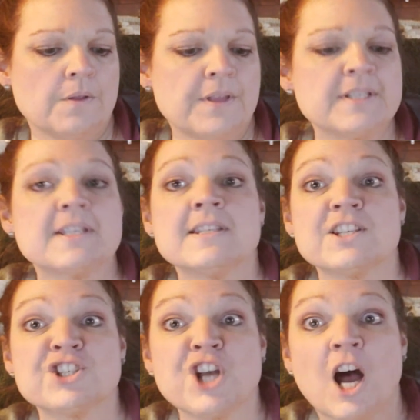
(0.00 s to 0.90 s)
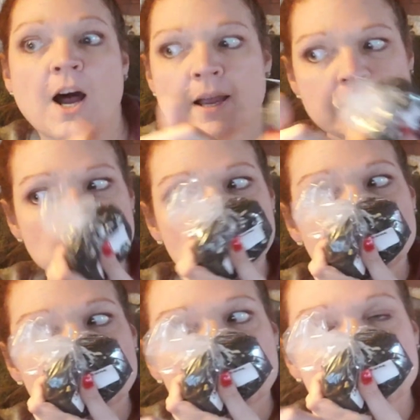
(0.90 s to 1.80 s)
This is the chai.
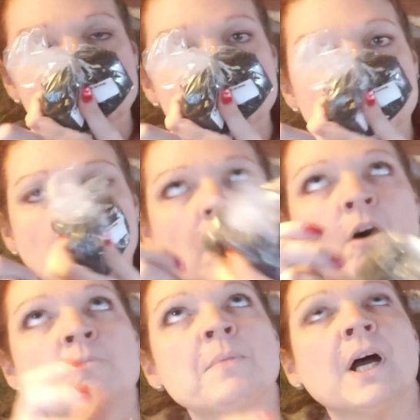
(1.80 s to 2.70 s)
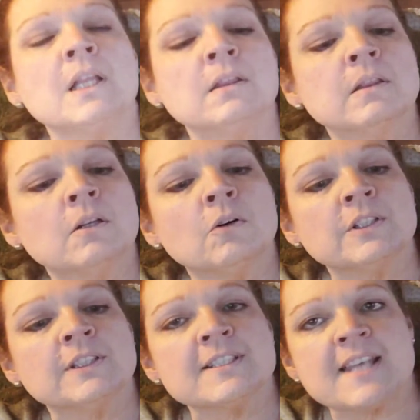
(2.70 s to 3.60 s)
Oh my
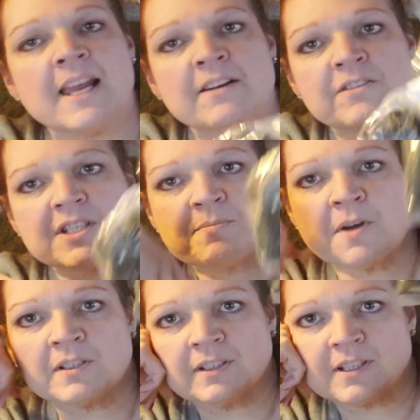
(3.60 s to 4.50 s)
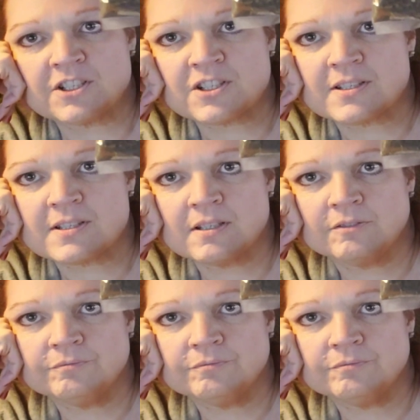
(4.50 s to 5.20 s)
lord, does that ever smell delicious.